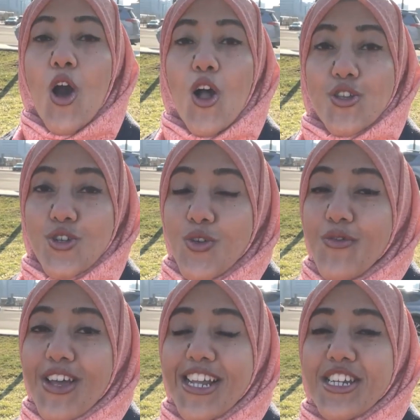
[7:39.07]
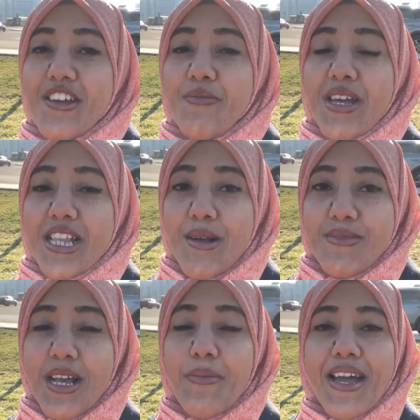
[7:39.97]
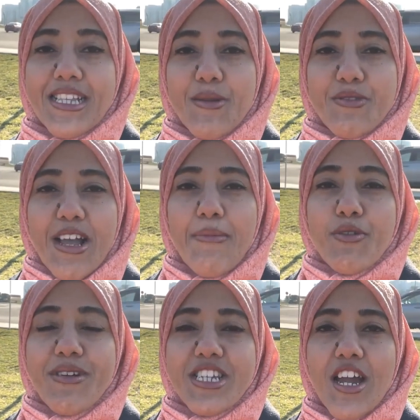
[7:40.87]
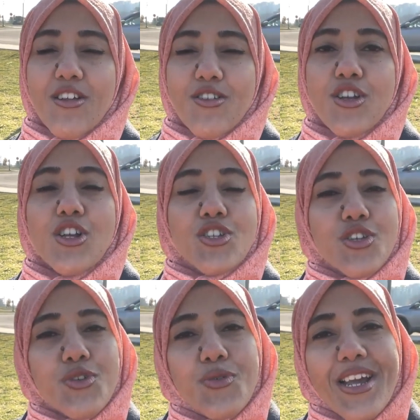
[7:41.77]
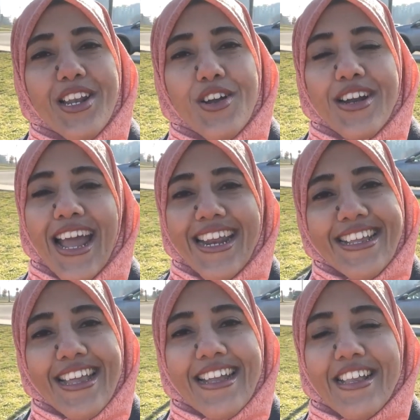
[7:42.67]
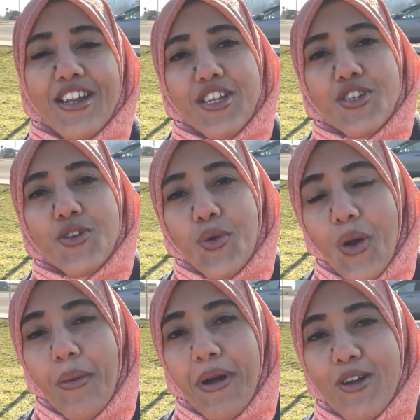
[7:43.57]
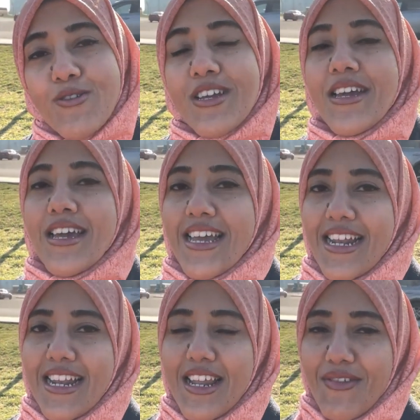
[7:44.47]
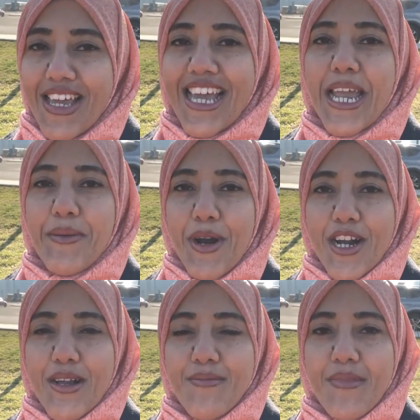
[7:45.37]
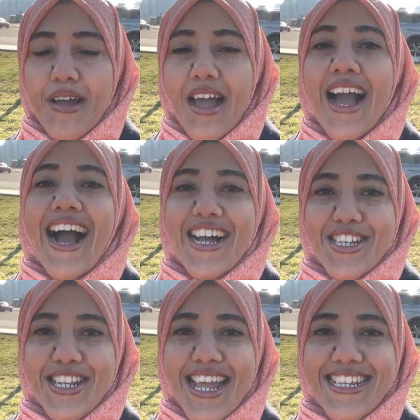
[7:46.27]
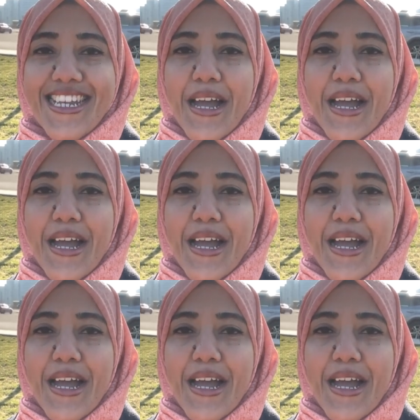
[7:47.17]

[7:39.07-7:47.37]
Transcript: to Markham. Also, don't forget to give me a thumbs up and subscribe to my channel so you can learn anything there is to know about living in Markham.